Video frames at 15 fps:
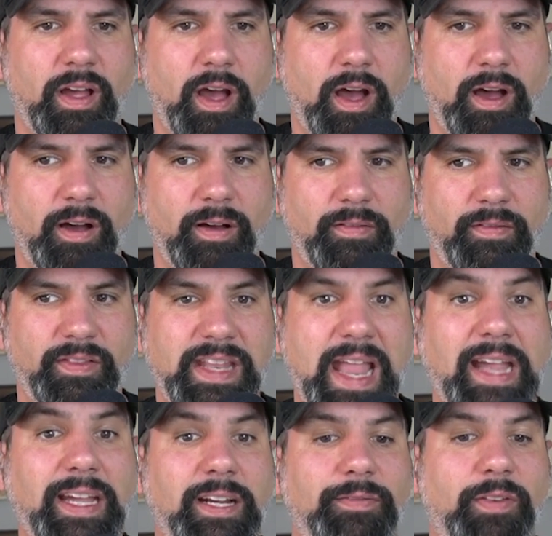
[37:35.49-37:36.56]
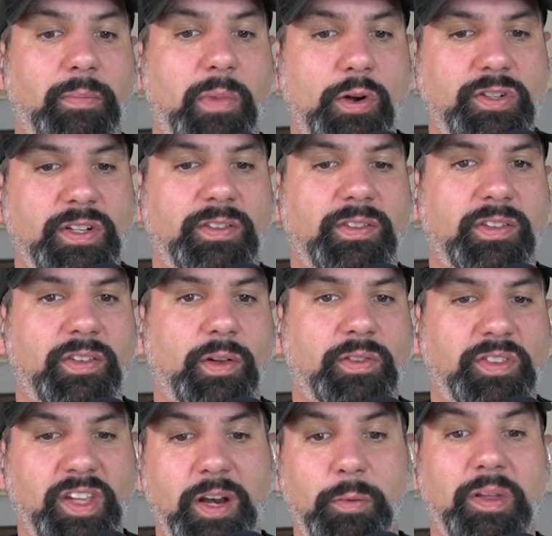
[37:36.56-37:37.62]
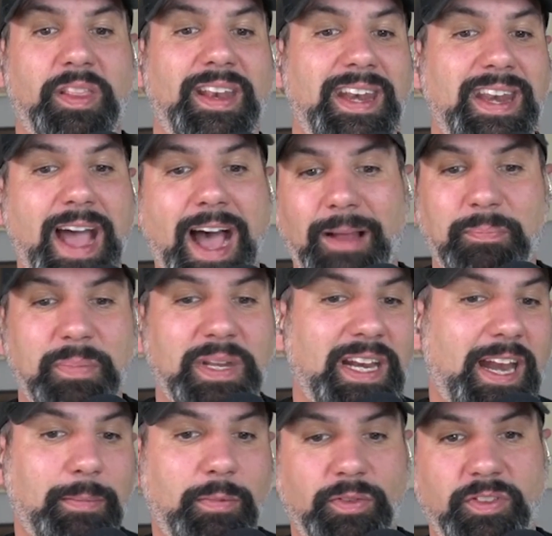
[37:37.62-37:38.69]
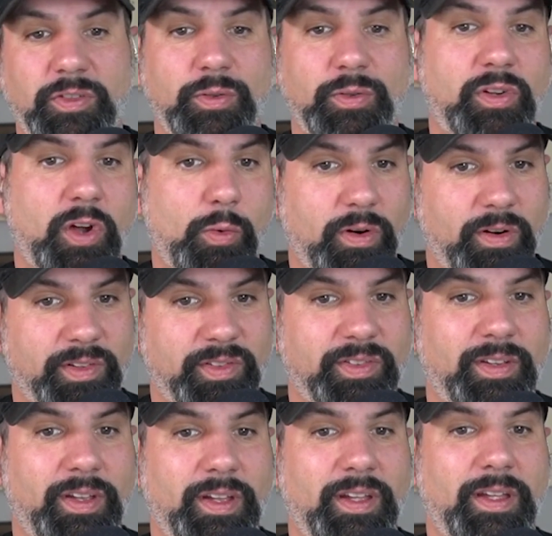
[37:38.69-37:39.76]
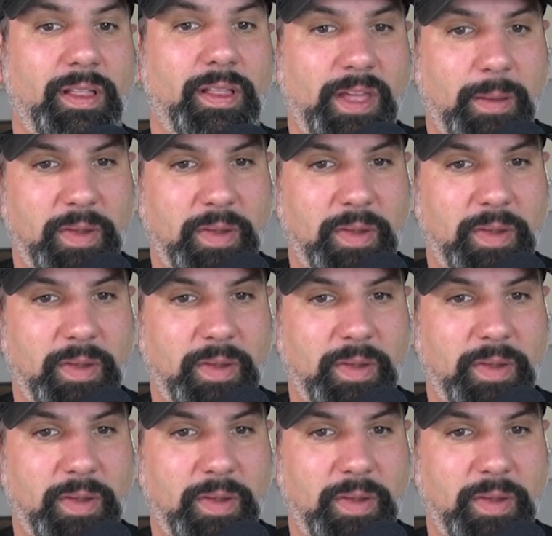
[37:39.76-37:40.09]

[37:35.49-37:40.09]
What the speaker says: of negative emotions associated with not being able to coerce them